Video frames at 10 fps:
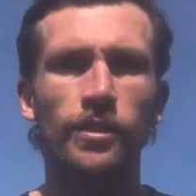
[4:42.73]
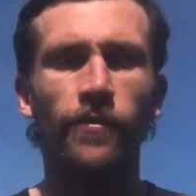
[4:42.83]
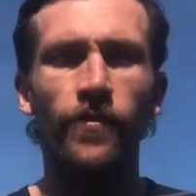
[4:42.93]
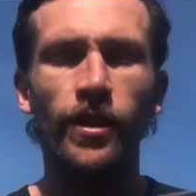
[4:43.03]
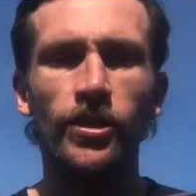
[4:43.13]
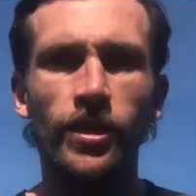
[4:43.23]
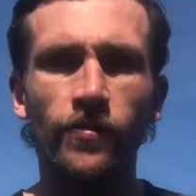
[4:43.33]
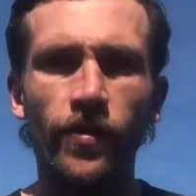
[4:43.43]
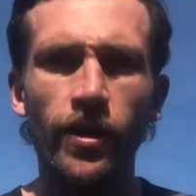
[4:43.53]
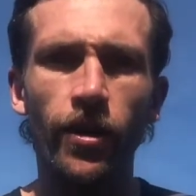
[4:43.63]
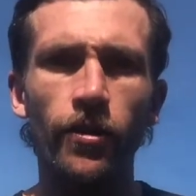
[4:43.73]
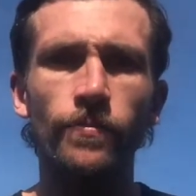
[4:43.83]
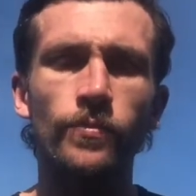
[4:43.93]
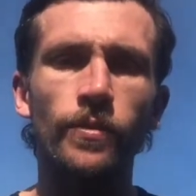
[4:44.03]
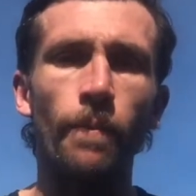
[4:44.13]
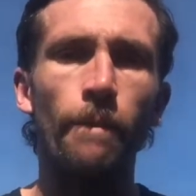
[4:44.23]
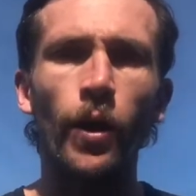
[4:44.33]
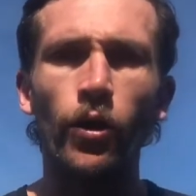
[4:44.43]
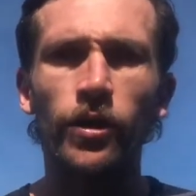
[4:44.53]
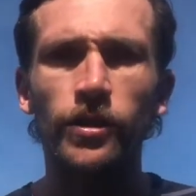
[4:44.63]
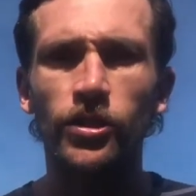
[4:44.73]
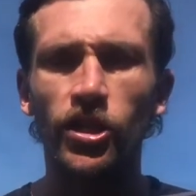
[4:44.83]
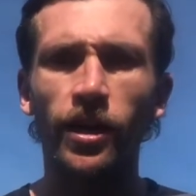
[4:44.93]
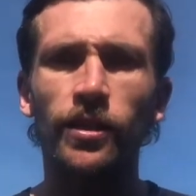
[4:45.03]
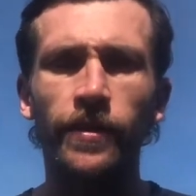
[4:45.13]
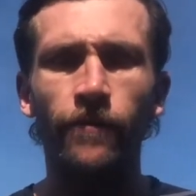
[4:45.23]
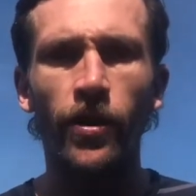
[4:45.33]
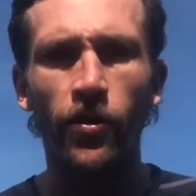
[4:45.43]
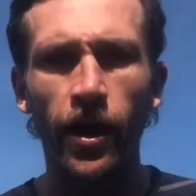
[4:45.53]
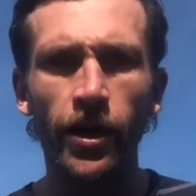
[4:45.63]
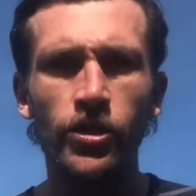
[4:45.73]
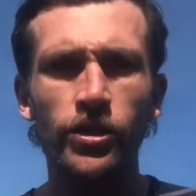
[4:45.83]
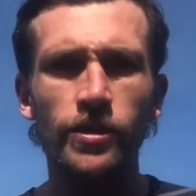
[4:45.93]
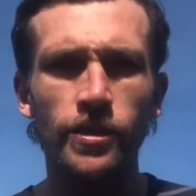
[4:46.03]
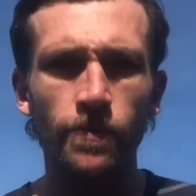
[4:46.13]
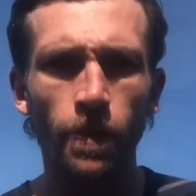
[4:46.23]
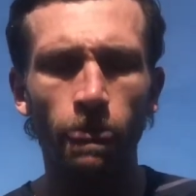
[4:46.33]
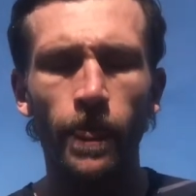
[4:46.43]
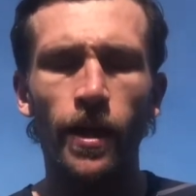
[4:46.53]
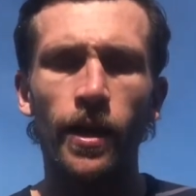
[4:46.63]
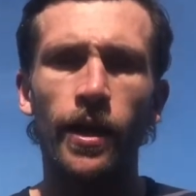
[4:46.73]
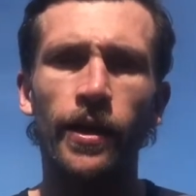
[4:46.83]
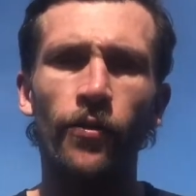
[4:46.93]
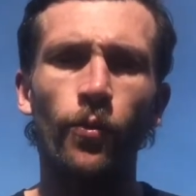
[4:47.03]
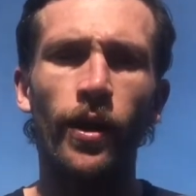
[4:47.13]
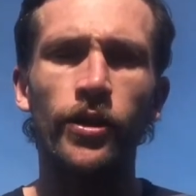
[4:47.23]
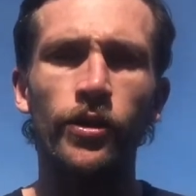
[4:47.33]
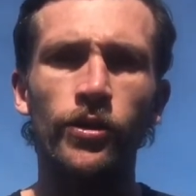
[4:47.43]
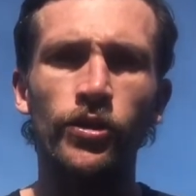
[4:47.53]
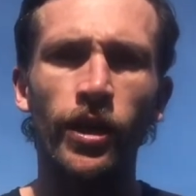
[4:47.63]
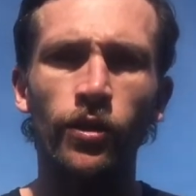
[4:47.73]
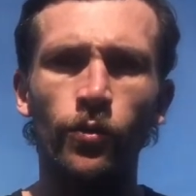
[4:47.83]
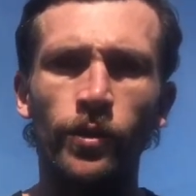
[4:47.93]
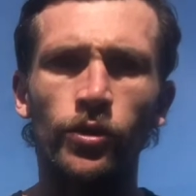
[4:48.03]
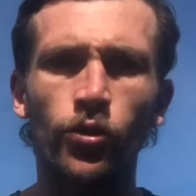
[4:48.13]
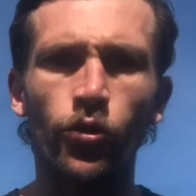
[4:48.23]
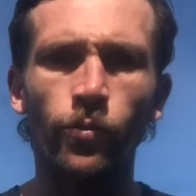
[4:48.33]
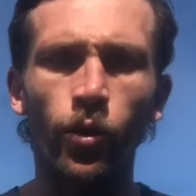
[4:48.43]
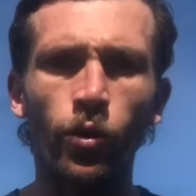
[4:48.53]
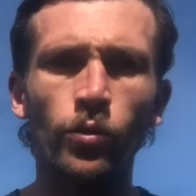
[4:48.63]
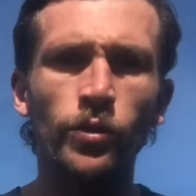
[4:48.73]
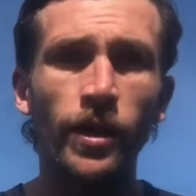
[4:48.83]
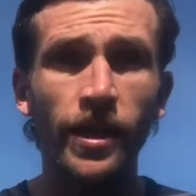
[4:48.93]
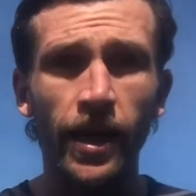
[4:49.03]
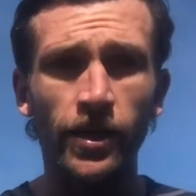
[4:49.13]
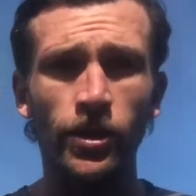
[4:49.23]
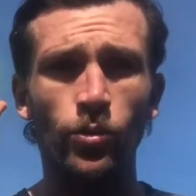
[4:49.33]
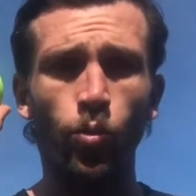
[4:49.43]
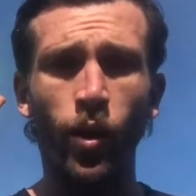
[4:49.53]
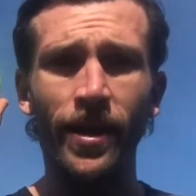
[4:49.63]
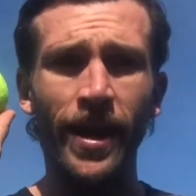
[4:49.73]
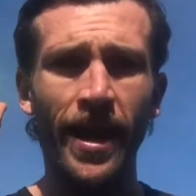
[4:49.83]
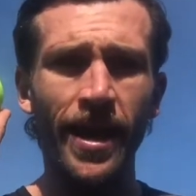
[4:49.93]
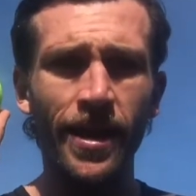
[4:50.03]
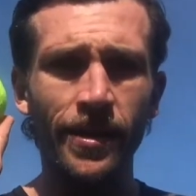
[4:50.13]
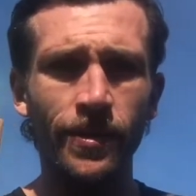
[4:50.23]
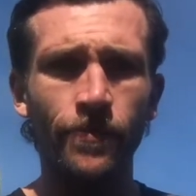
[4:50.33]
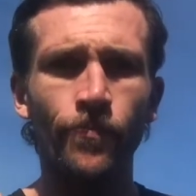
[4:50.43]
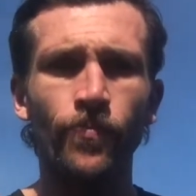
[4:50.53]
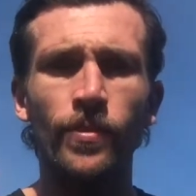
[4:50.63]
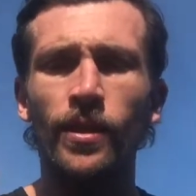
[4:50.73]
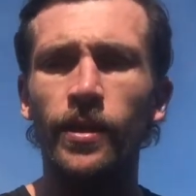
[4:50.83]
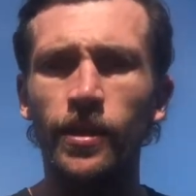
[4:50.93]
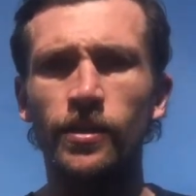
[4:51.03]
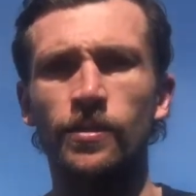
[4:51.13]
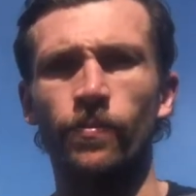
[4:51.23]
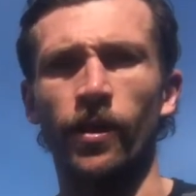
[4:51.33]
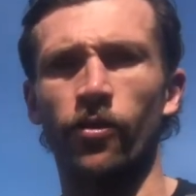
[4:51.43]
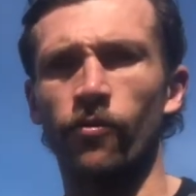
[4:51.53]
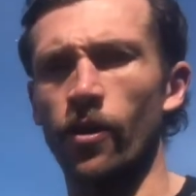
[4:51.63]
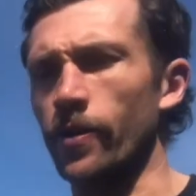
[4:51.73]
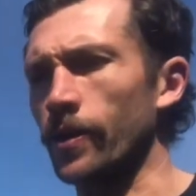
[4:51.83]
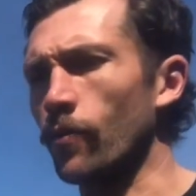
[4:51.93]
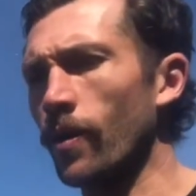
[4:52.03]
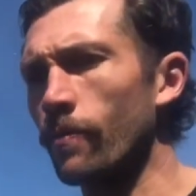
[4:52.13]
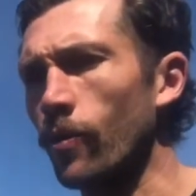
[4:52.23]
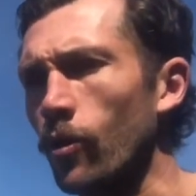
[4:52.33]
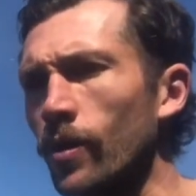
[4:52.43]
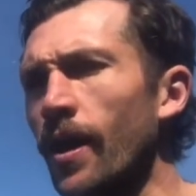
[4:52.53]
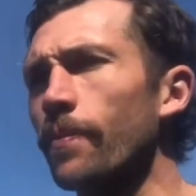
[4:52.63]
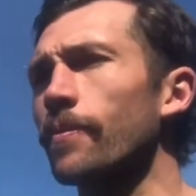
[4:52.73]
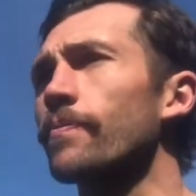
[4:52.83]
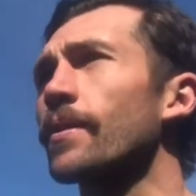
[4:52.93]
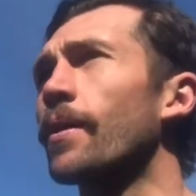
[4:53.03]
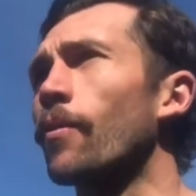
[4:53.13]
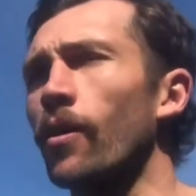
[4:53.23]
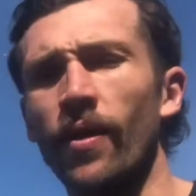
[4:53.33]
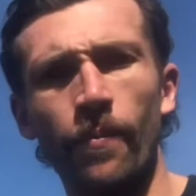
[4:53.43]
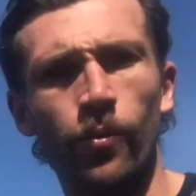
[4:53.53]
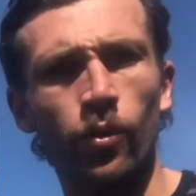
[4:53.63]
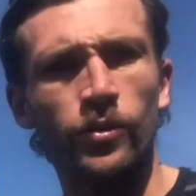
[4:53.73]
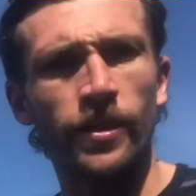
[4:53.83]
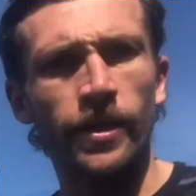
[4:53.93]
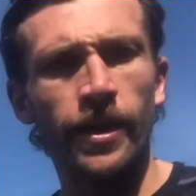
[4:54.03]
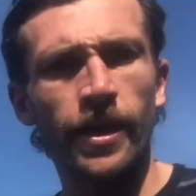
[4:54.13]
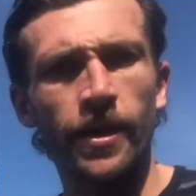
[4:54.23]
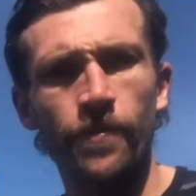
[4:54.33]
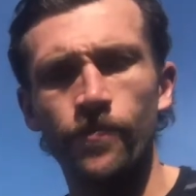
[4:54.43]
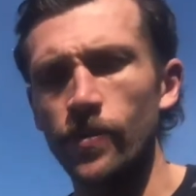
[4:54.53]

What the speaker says: to finish this video, some bonus juggling variations. Another way you can juggle with 2 balls and just 1 hand is by throwing 1 ball up, and while that ball's in the air,